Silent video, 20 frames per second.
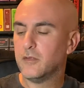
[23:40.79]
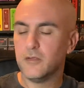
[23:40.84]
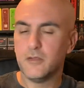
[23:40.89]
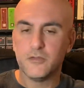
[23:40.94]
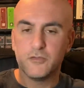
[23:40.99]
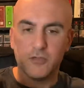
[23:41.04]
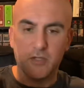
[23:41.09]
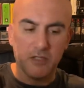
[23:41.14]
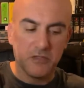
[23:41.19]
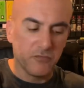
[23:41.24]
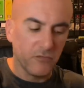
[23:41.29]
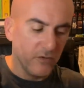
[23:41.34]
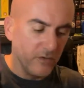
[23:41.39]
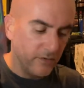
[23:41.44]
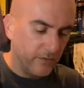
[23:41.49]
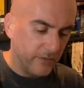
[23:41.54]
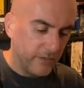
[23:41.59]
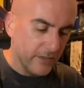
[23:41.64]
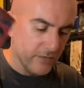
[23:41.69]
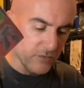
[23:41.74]
So that's for
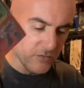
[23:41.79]
the other